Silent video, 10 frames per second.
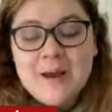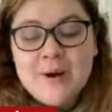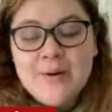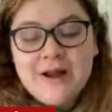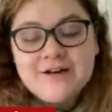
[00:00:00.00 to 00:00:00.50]

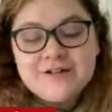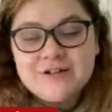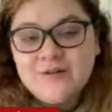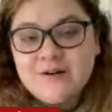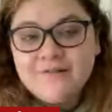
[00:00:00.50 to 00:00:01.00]

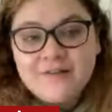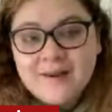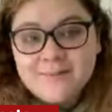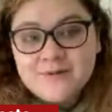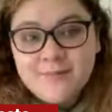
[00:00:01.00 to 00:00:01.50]

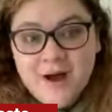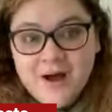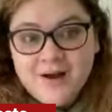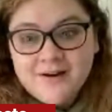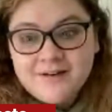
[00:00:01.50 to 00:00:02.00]

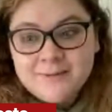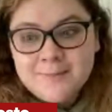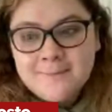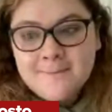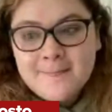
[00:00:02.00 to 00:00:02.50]
@LO_FlamesPod.
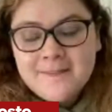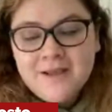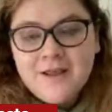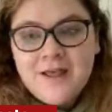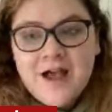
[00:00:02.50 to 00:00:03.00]

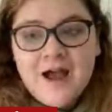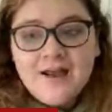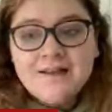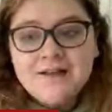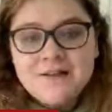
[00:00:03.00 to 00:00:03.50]

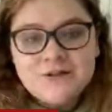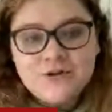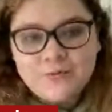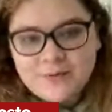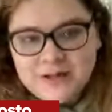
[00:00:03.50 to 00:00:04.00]
I like
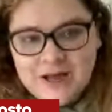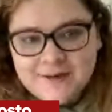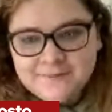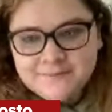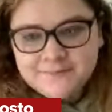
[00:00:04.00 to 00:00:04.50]
this group a
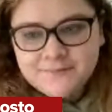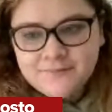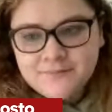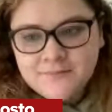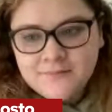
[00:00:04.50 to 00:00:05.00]
lot.
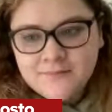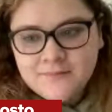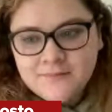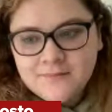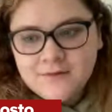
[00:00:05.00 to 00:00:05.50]

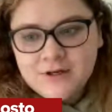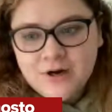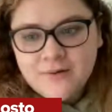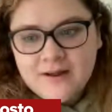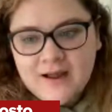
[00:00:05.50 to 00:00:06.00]
You
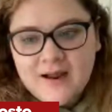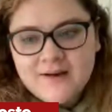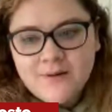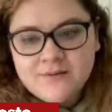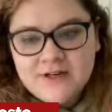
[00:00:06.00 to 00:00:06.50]
know,
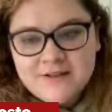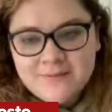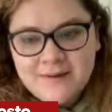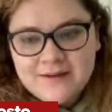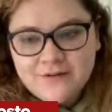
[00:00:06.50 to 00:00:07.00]
I know it's not
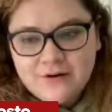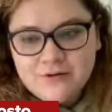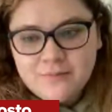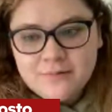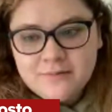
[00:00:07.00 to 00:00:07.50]
the main
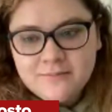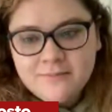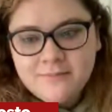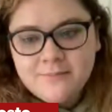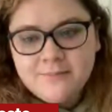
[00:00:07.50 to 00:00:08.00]
group,
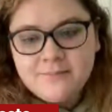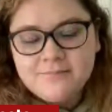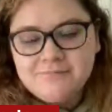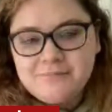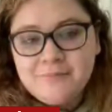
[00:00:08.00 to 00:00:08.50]

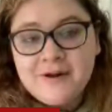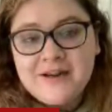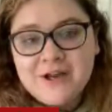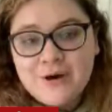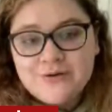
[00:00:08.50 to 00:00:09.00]

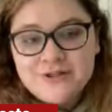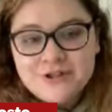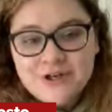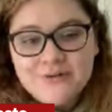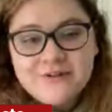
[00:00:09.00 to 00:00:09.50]
but it goes
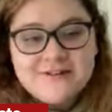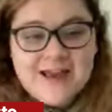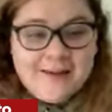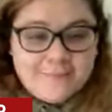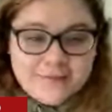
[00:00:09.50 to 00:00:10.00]
to show the
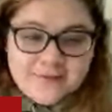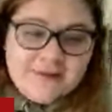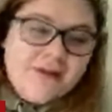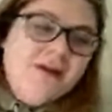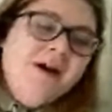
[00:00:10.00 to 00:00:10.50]
depth
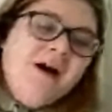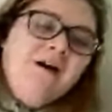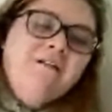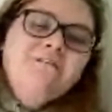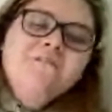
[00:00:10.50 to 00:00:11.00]

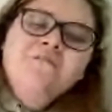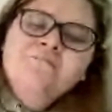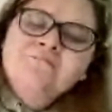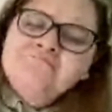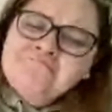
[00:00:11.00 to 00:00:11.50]
of
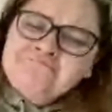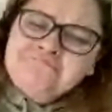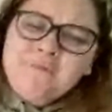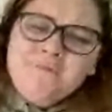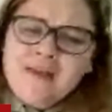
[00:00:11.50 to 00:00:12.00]

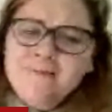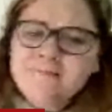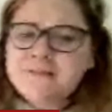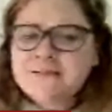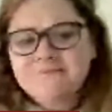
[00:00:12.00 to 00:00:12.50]
the
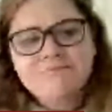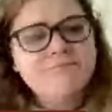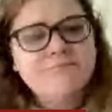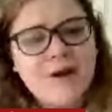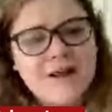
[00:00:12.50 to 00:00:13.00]
Flames
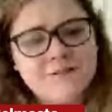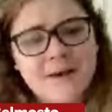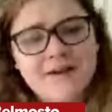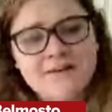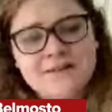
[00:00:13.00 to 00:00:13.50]

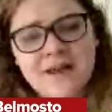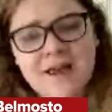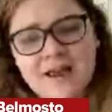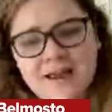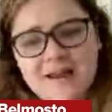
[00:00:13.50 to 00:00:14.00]
prospects
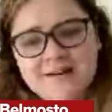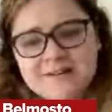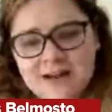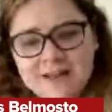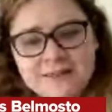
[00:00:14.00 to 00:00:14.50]

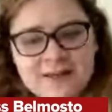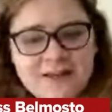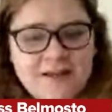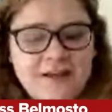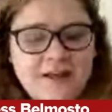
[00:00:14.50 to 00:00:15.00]
and I
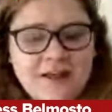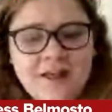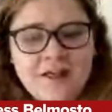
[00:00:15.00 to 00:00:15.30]
think